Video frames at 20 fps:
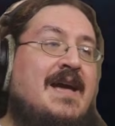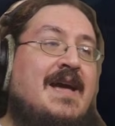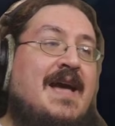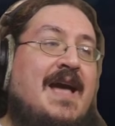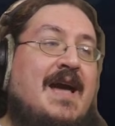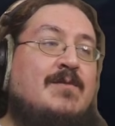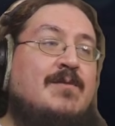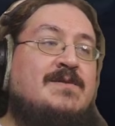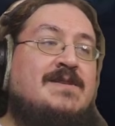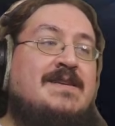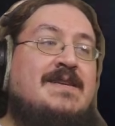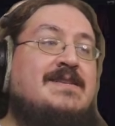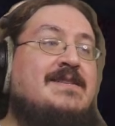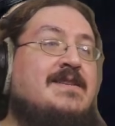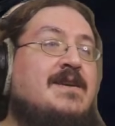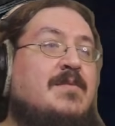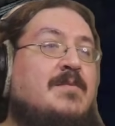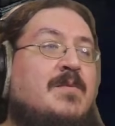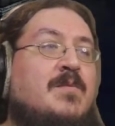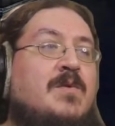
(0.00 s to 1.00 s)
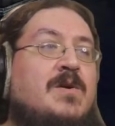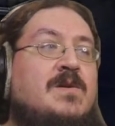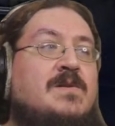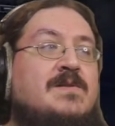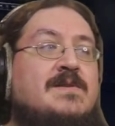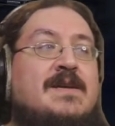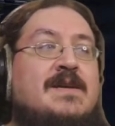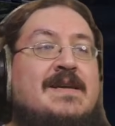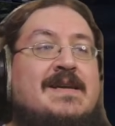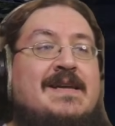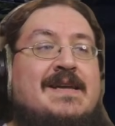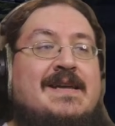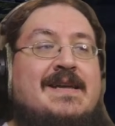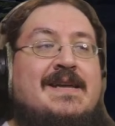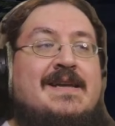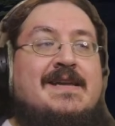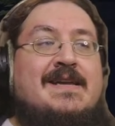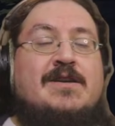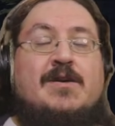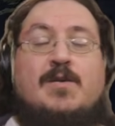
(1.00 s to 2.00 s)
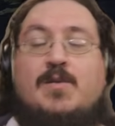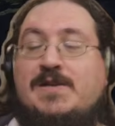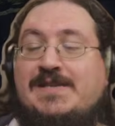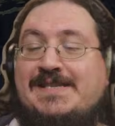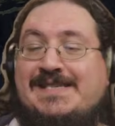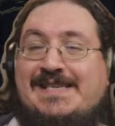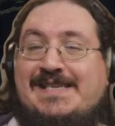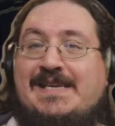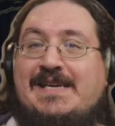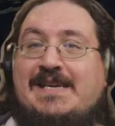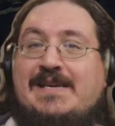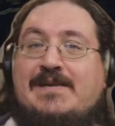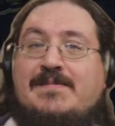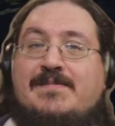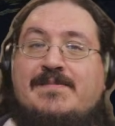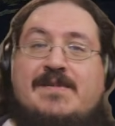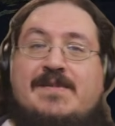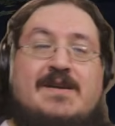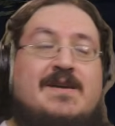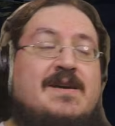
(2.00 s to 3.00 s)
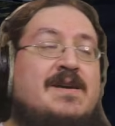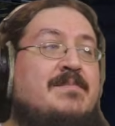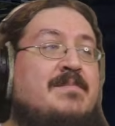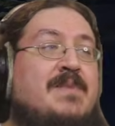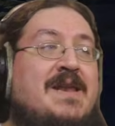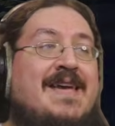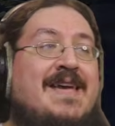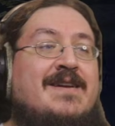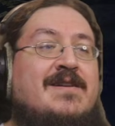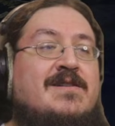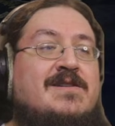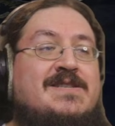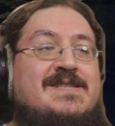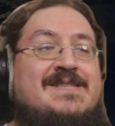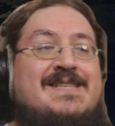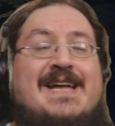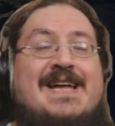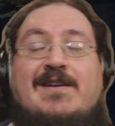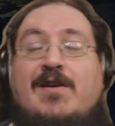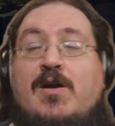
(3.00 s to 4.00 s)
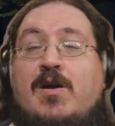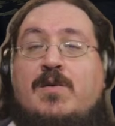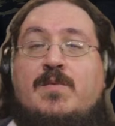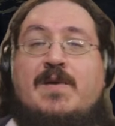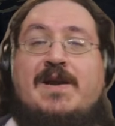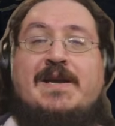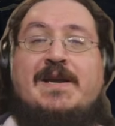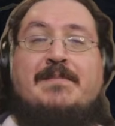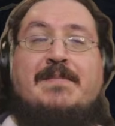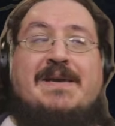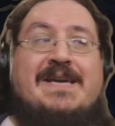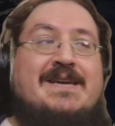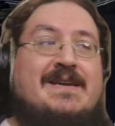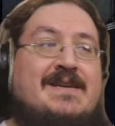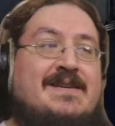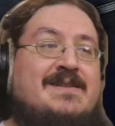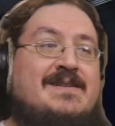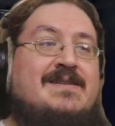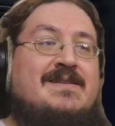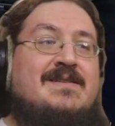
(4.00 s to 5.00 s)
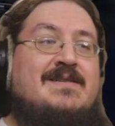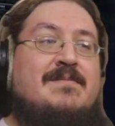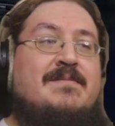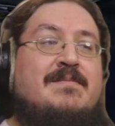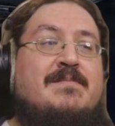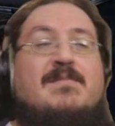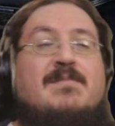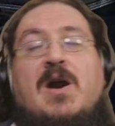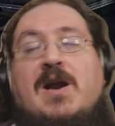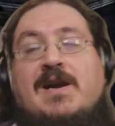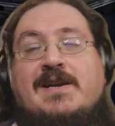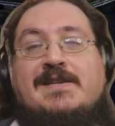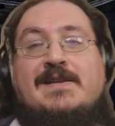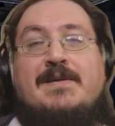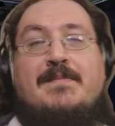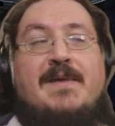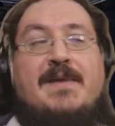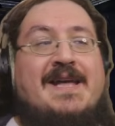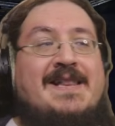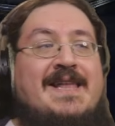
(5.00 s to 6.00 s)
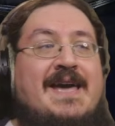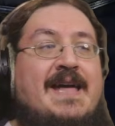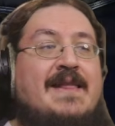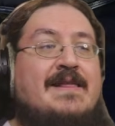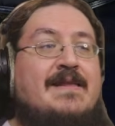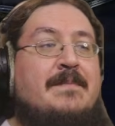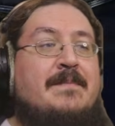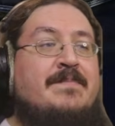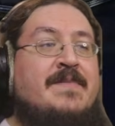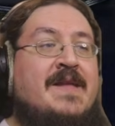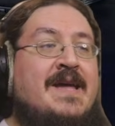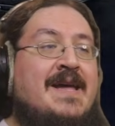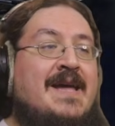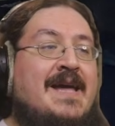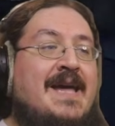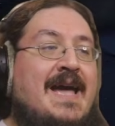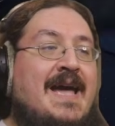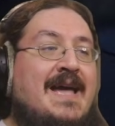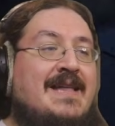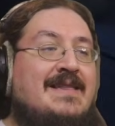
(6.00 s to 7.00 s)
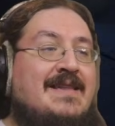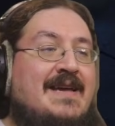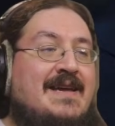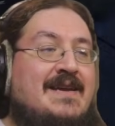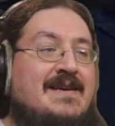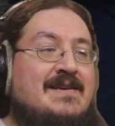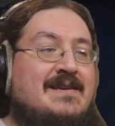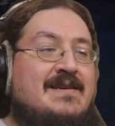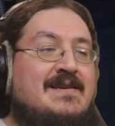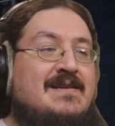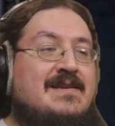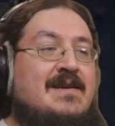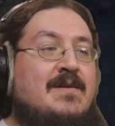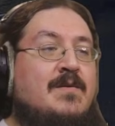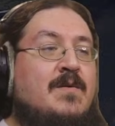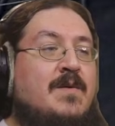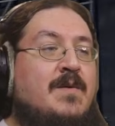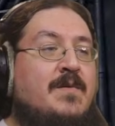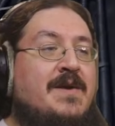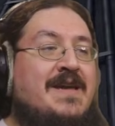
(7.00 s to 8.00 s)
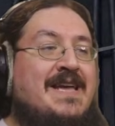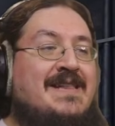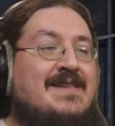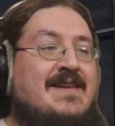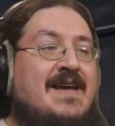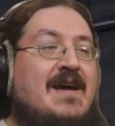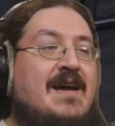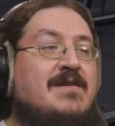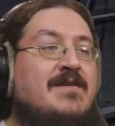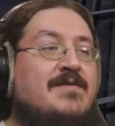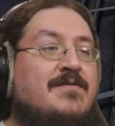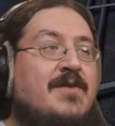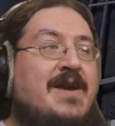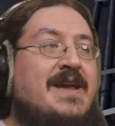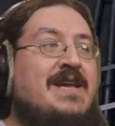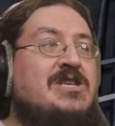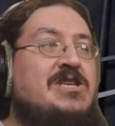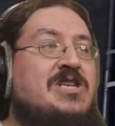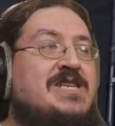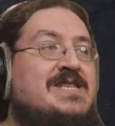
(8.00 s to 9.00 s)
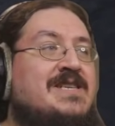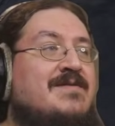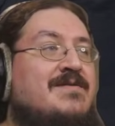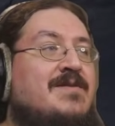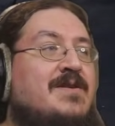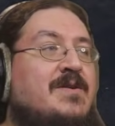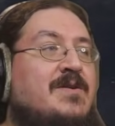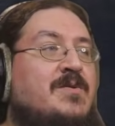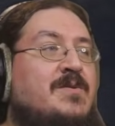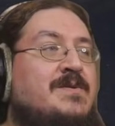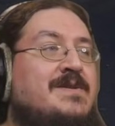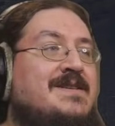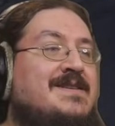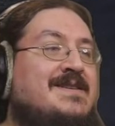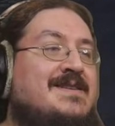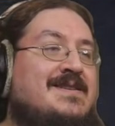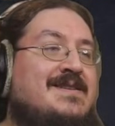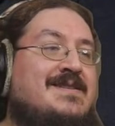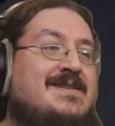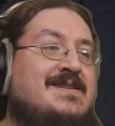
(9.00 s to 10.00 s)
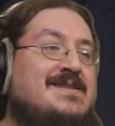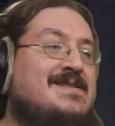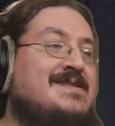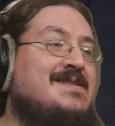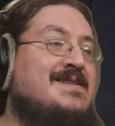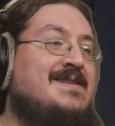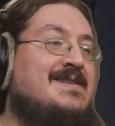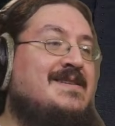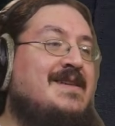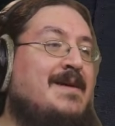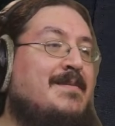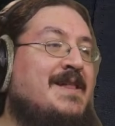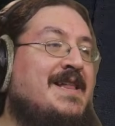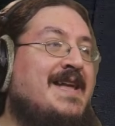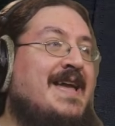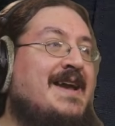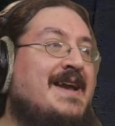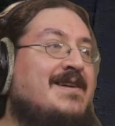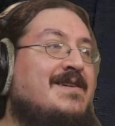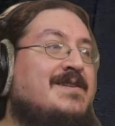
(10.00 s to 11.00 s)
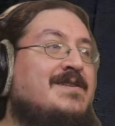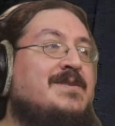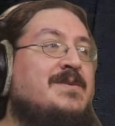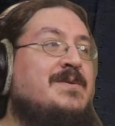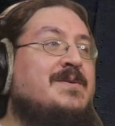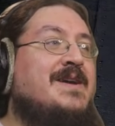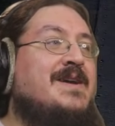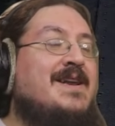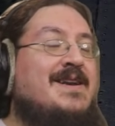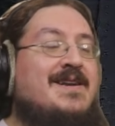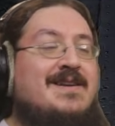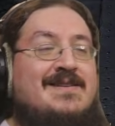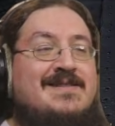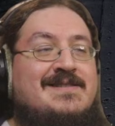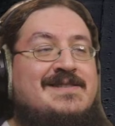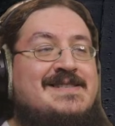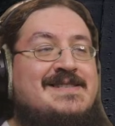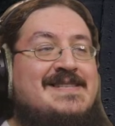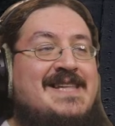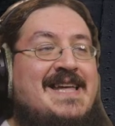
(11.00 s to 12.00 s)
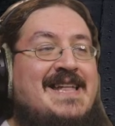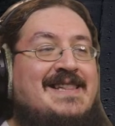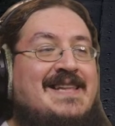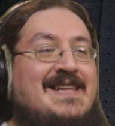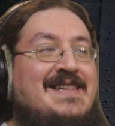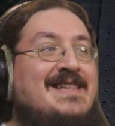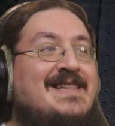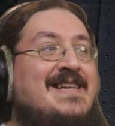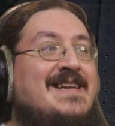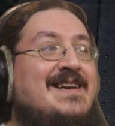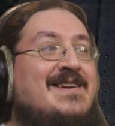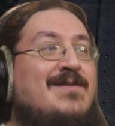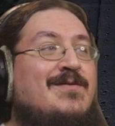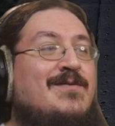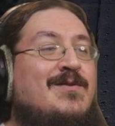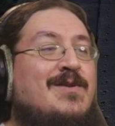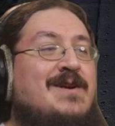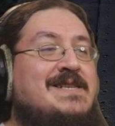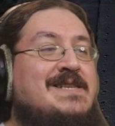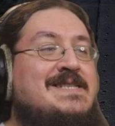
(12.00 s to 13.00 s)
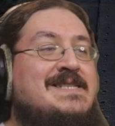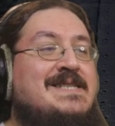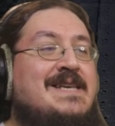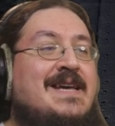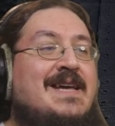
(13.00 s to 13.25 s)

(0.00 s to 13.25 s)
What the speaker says: out in the open world, you will see the players that are running Beacon marked by that. And then when we get out of range, as I've recruited this double ganger to kind of stand in there for us,